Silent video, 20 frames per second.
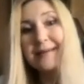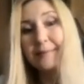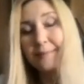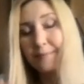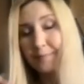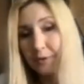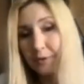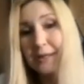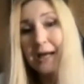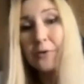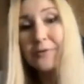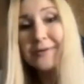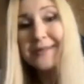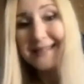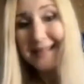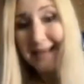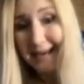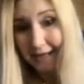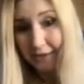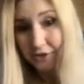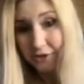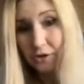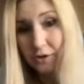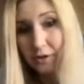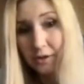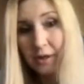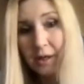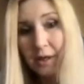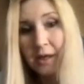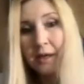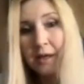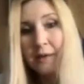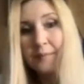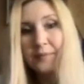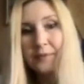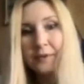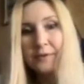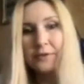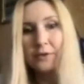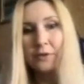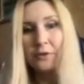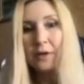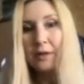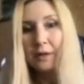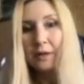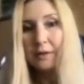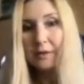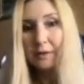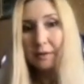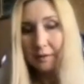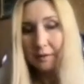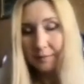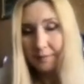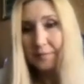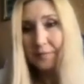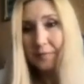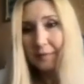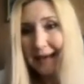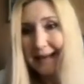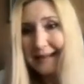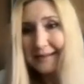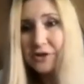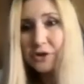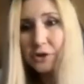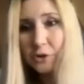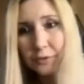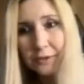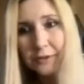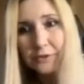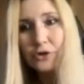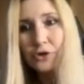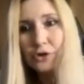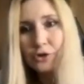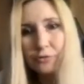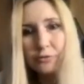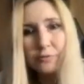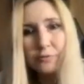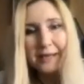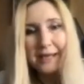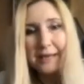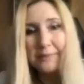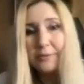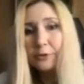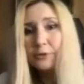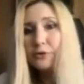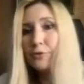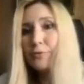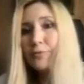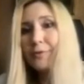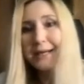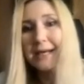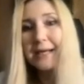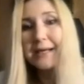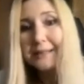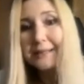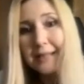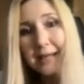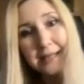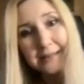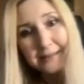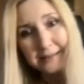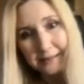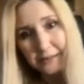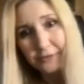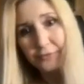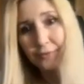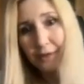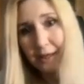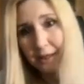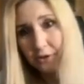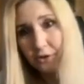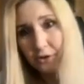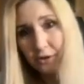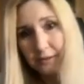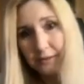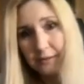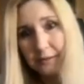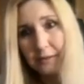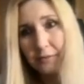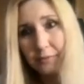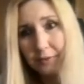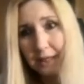pronoun that. So, and students should be able to recognize the structures,